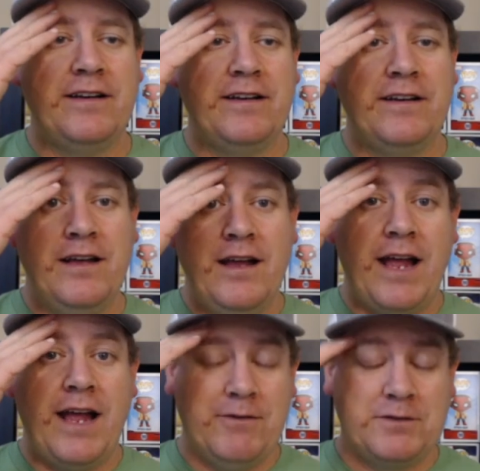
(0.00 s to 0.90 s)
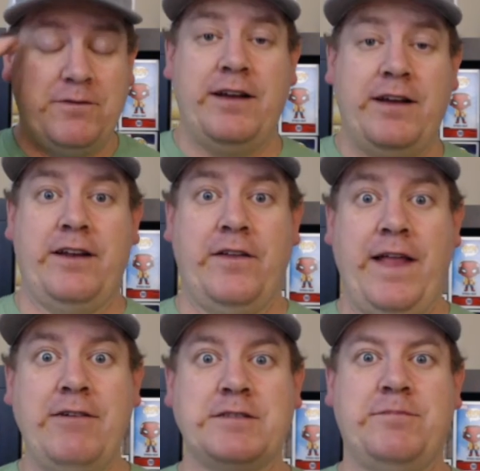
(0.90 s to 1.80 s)
And it was fun.
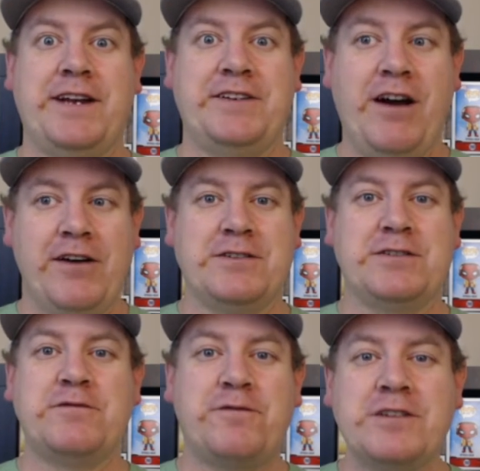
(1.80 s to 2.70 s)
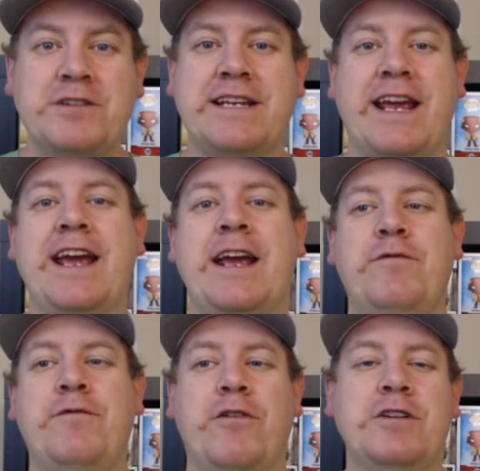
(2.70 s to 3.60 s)
That was my daughter's first game,
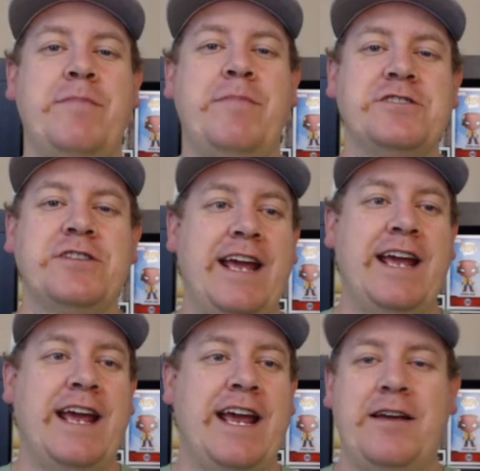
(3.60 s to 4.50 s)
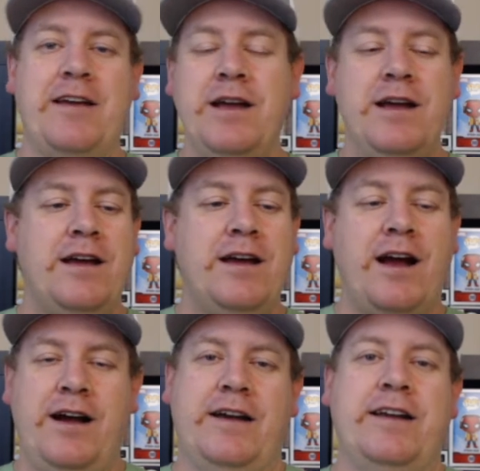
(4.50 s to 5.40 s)
first major league game.
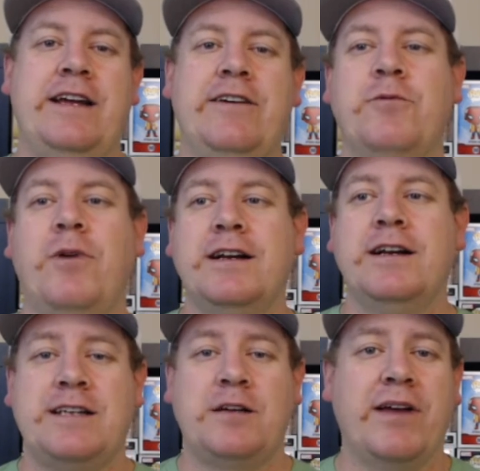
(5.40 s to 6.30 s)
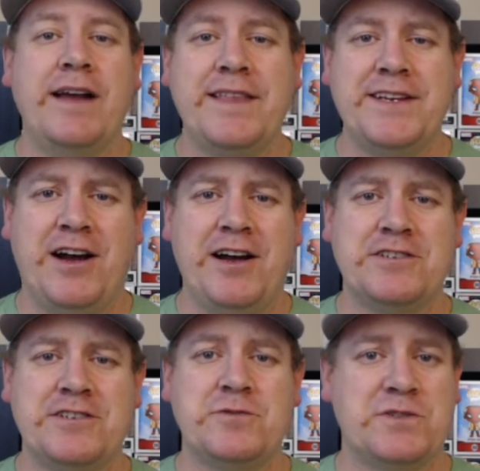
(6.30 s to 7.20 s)
Here it was, they're playing the
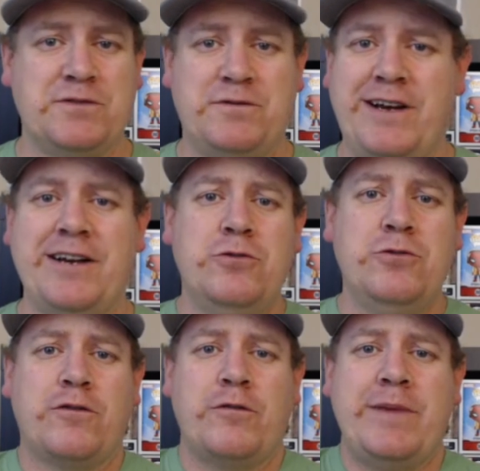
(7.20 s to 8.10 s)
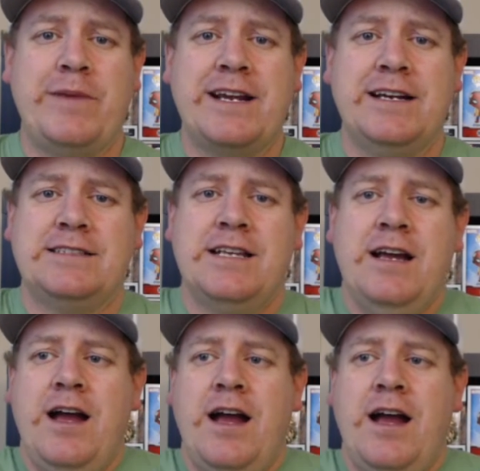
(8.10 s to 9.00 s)
Dodgers, which was very cool for me because
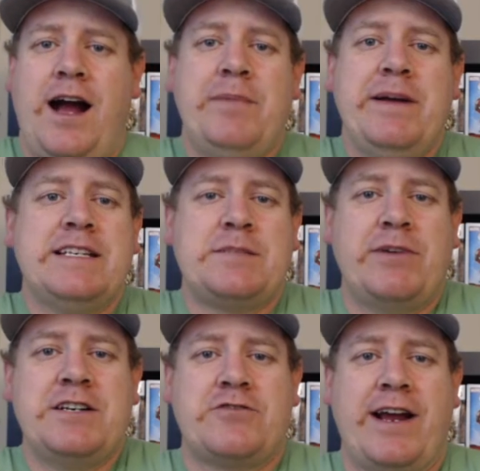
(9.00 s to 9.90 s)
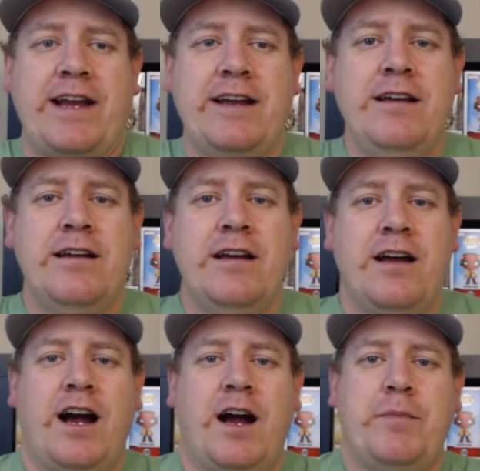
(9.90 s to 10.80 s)
I'd been to spring training
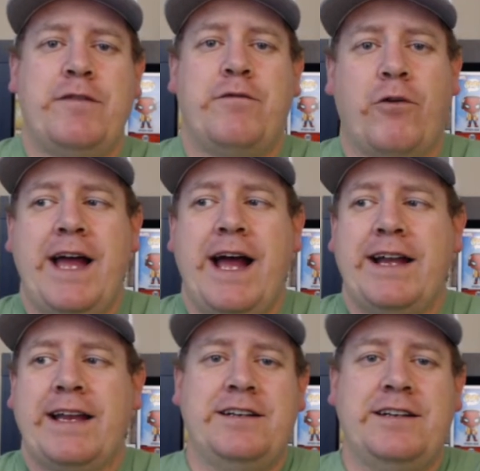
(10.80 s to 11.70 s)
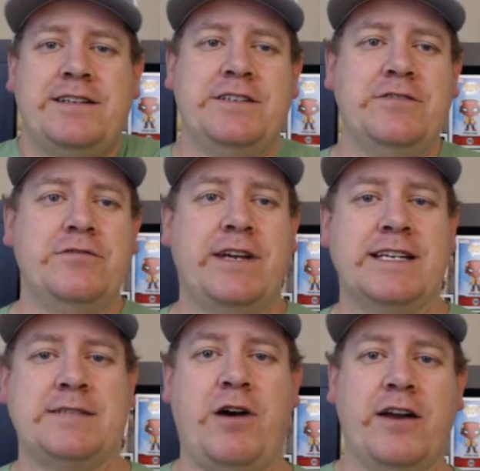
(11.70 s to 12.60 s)
before that and gotten to
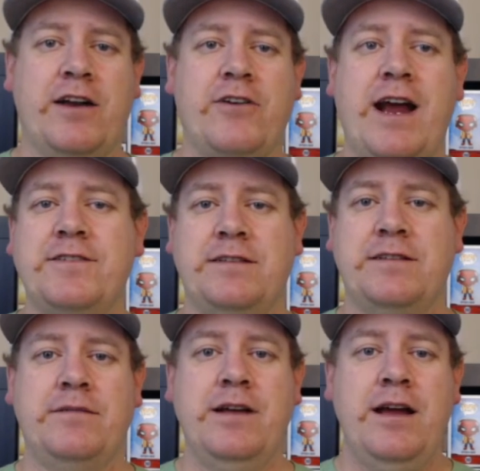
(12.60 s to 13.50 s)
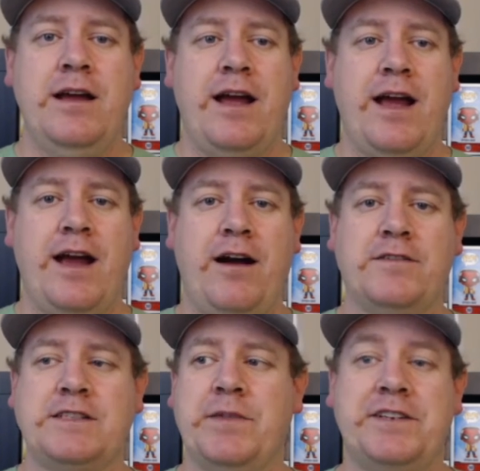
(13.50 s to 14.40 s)
get some autographs and
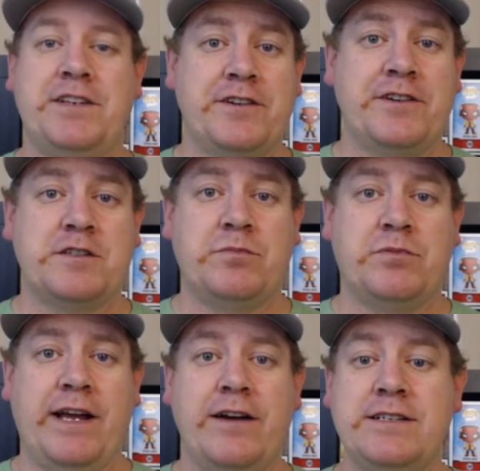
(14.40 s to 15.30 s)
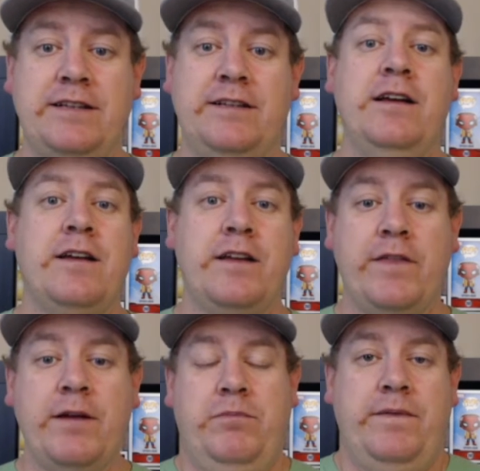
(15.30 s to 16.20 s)
of some of the Dodgers players. And,
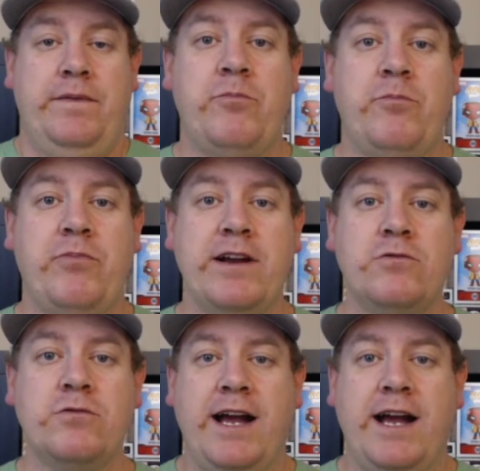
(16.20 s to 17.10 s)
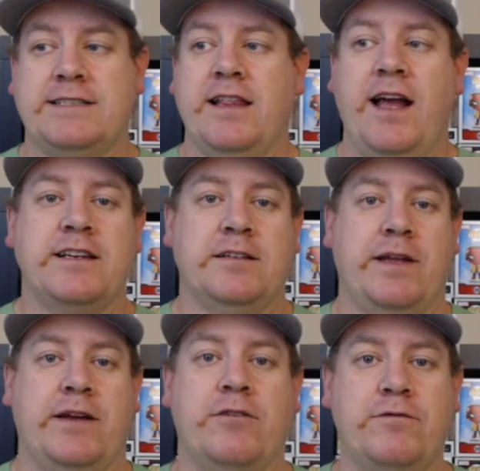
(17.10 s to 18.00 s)
they're pretty cool guys. I liked
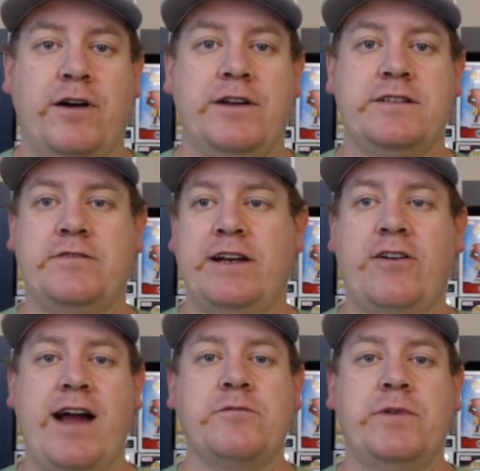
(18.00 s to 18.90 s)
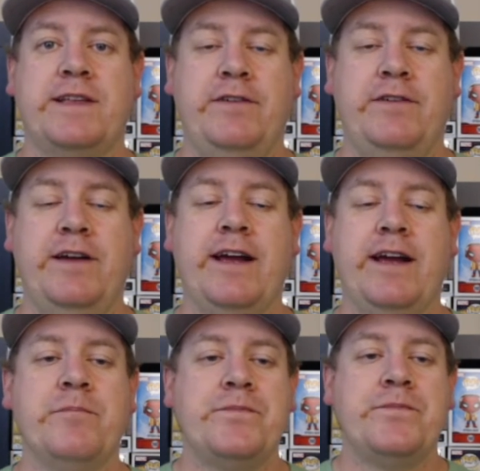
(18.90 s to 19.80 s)
them. They were fun to interact with as a
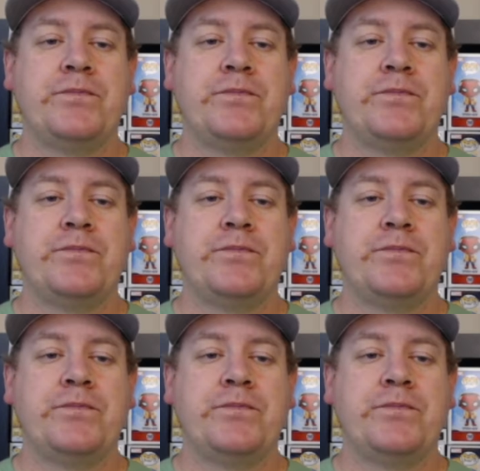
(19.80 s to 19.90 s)
fan.